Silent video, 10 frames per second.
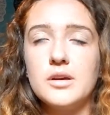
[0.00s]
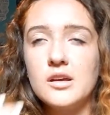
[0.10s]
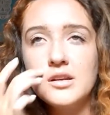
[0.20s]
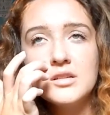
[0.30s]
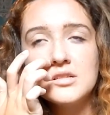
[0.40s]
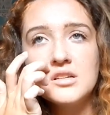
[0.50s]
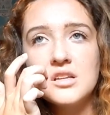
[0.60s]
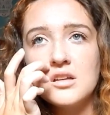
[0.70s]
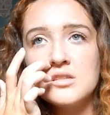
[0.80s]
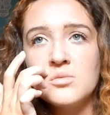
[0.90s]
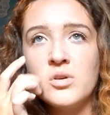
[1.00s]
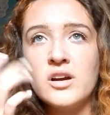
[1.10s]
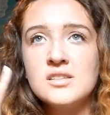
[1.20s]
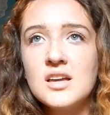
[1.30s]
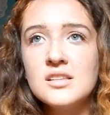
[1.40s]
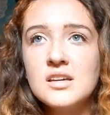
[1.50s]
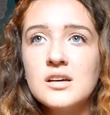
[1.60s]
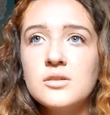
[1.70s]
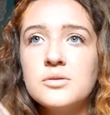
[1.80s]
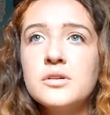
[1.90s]
I need to sit down somewhere. I sat
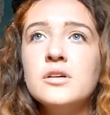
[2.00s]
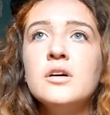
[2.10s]
down.